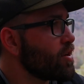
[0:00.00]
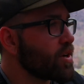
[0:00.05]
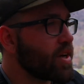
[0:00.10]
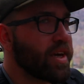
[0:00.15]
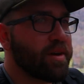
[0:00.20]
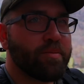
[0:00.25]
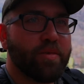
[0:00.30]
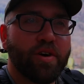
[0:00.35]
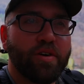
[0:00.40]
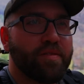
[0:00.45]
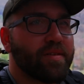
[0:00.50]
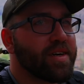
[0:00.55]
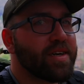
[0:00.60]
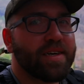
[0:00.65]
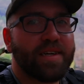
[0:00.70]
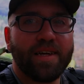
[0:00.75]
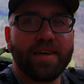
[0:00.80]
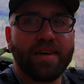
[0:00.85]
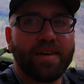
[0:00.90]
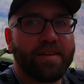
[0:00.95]
Keep
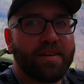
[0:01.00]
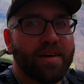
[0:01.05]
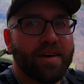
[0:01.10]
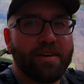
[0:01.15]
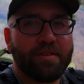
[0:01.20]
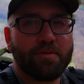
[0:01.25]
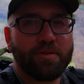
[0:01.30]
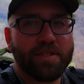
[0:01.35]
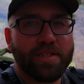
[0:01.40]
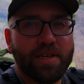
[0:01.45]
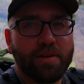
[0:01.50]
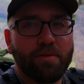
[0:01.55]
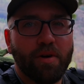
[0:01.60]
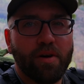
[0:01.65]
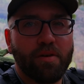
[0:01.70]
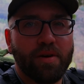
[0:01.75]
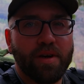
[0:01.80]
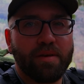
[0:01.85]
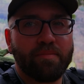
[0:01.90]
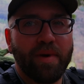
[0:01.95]
moving and we'll see
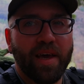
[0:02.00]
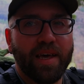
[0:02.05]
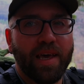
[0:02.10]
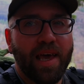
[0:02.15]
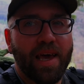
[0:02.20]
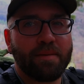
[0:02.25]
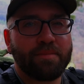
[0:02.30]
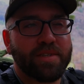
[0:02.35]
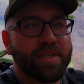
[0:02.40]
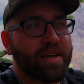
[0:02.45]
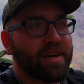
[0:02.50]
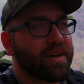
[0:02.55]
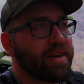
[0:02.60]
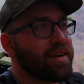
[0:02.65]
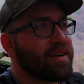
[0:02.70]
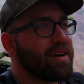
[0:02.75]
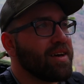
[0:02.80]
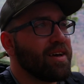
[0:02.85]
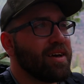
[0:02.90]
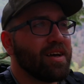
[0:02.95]
where we make camp tonight.
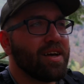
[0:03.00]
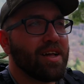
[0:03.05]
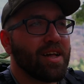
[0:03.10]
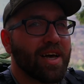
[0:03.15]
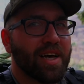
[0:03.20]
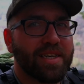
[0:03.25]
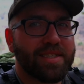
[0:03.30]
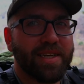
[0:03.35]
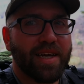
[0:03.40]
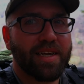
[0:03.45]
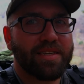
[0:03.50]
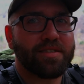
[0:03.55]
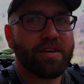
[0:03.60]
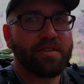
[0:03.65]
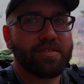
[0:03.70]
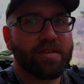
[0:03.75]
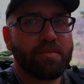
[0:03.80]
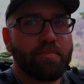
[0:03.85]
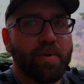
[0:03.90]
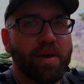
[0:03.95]
Like I said, I saw
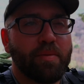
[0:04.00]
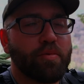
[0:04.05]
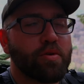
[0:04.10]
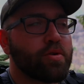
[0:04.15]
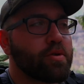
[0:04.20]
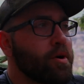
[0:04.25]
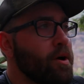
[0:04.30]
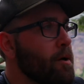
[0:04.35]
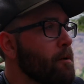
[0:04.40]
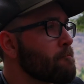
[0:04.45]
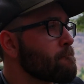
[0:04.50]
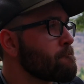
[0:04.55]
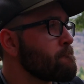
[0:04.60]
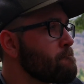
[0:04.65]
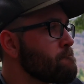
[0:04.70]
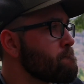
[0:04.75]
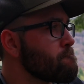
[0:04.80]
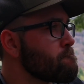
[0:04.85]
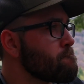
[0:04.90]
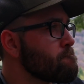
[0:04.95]
some people
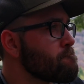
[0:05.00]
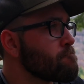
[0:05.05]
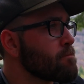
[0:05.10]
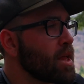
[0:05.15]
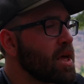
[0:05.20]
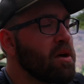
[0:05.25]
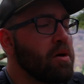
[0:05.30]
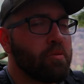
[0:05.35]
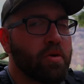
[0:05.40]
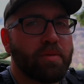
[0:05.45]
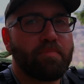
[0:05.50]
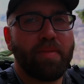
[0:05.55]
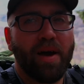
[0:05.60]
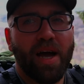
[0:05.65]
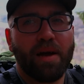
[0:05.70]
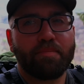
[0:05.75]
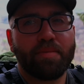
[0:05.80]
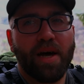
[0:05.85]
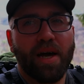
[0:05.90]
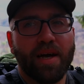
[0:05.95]
with
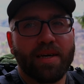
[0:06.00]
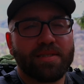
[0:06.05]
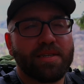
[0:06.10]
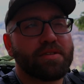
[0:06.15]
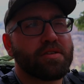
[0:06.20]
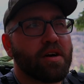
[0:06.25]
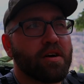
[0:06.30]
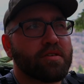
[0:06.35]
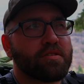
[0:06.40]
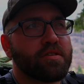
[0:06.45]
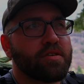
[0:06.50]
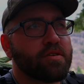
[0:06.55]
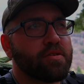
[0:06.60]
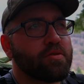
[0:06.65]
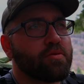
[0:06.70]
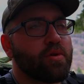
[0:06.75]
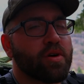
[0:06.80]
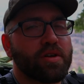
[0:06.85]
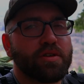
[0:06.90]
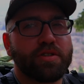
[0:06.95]
backpacks. I talked
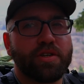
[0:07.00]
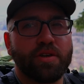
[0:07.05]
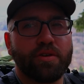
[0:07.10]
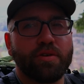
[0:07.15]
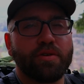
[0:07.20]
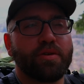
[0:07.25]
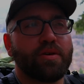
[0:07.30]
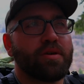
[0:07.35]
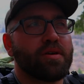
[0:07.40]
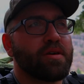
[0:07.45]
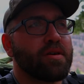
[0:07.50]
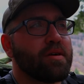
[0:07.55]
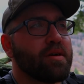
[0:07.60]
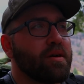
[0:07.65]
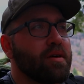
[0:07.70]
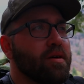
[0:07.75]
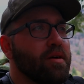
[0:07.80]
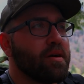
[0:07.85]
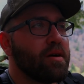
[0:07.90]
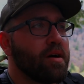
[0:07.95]
to one or two
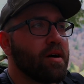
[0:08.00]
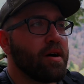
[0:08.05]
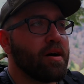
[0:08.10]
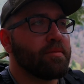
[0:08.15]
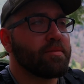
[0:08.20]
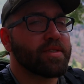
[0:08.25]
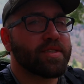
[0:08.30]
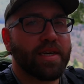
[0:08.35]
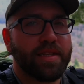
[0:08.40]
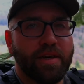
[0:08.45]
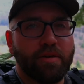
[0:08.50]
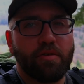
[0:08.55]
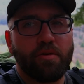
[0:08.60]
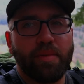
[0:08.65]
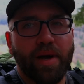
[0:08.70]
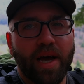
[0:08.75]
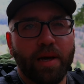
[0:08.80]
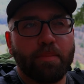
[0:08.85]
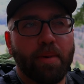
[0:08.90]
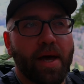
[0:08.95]
that said they were
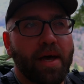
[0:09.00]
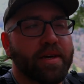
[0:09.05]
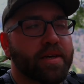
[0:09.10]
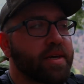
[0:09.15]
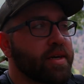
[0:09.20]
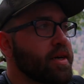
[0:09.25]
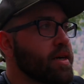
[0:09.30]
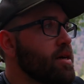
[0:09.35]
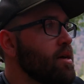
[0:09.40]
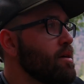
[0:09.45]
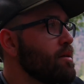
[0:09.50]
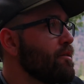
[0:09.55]
backpacking.